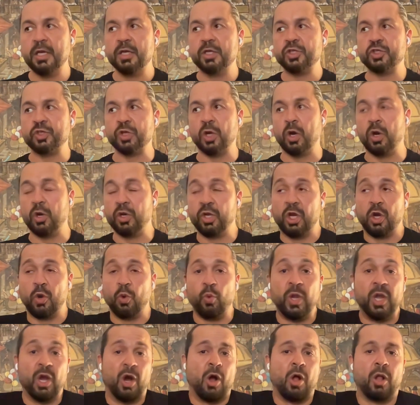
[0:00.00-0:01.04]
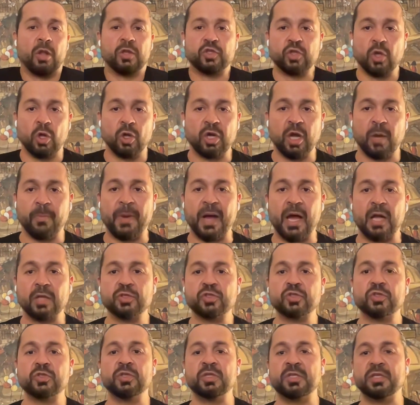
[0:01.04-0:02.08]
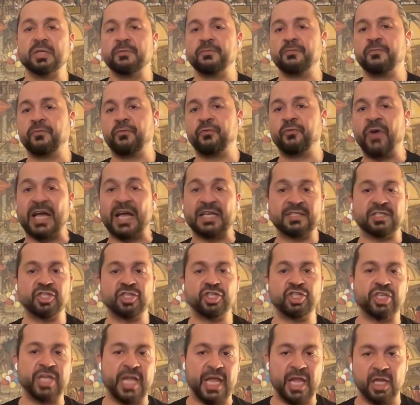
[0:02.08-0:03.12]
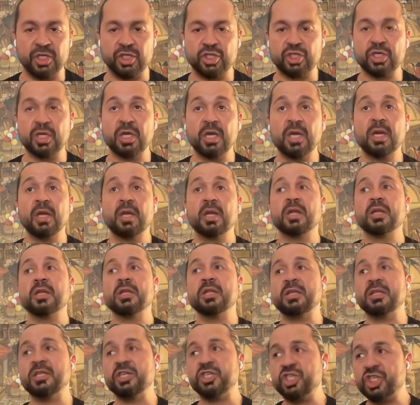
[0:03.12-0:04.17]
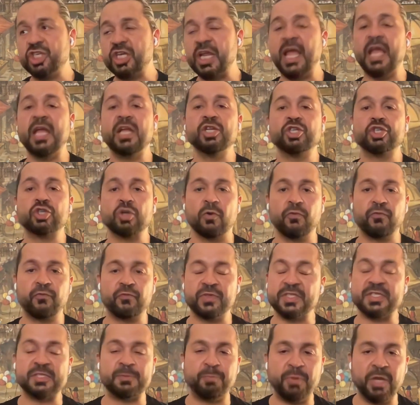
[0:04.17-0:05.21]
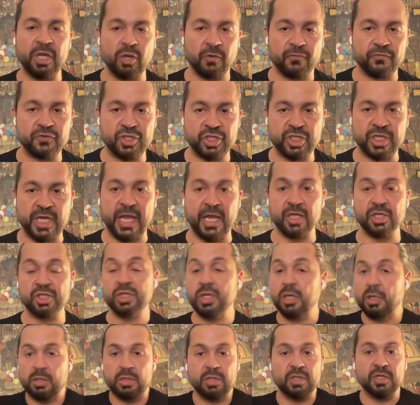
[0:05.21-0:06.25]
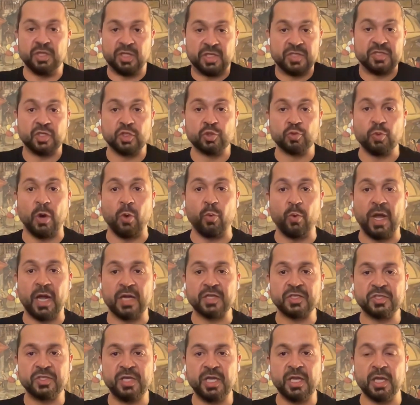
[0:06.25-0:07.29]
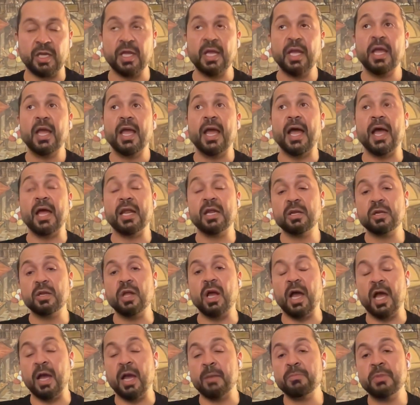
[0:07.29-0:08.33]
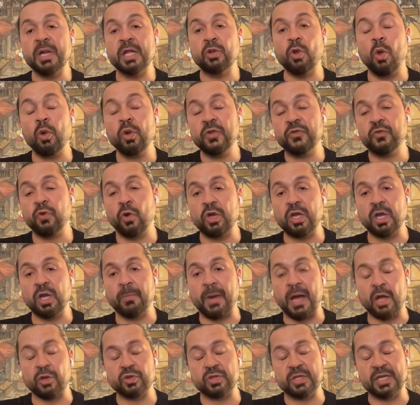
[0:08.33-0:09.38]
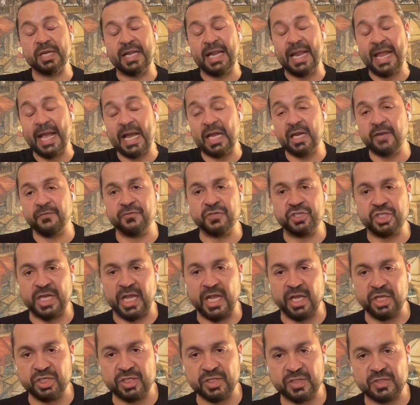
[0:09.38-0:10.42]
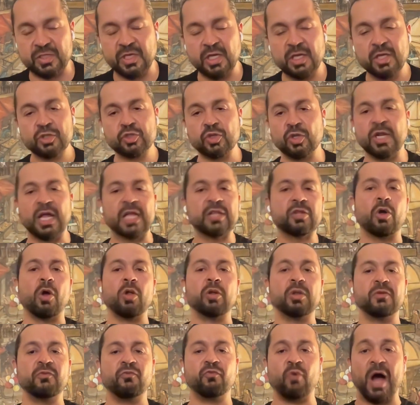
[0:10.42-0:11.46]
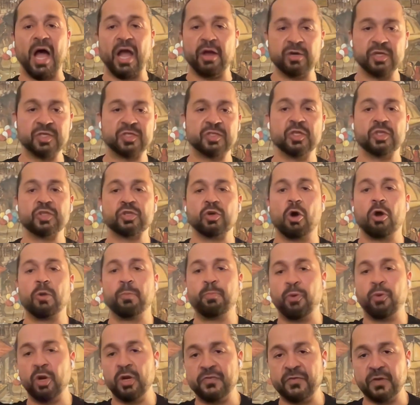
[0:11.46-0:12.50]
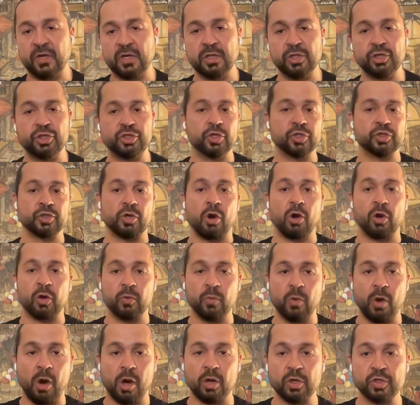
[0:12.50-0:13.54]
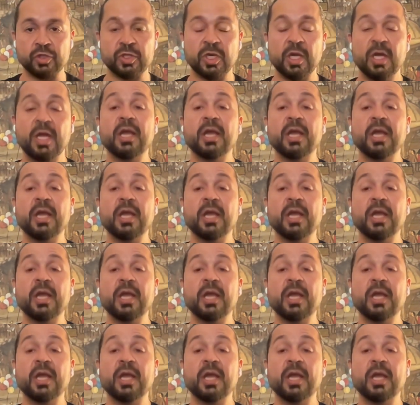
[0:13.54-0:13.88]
So, you know, we all talk about the fast change, the change of the speed of change. This is what we are seeing. And I'm not only talking about the negative changes, so not only viruses or political issues or wars,